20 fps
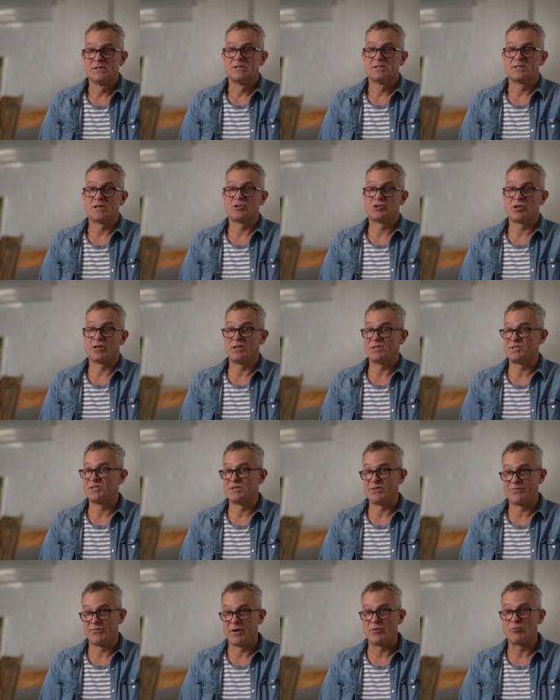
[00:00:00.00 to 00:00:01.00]
essentially, this is
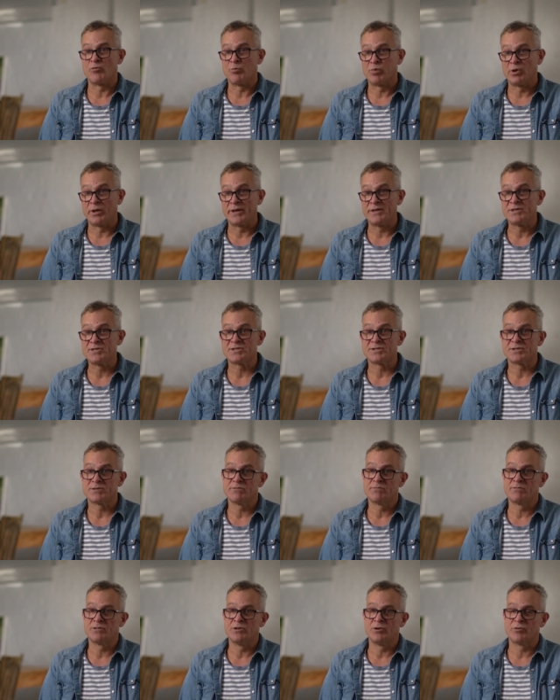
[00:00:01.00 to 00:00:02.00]
the Federal
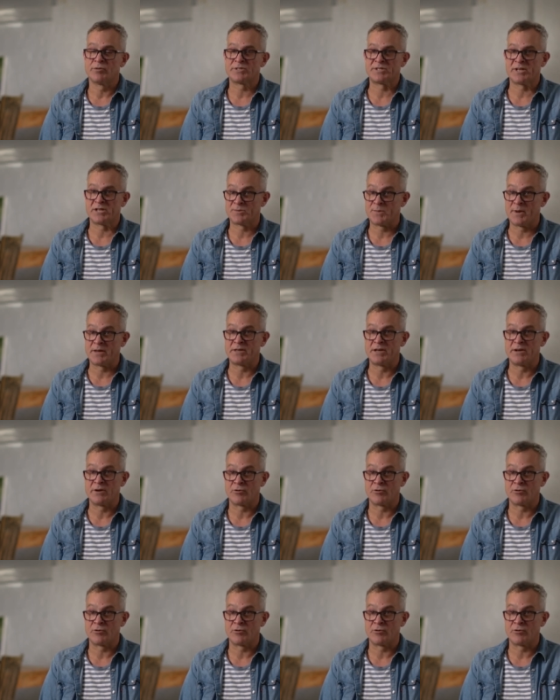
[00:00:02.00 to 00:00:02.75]
Police, you're a suspect in a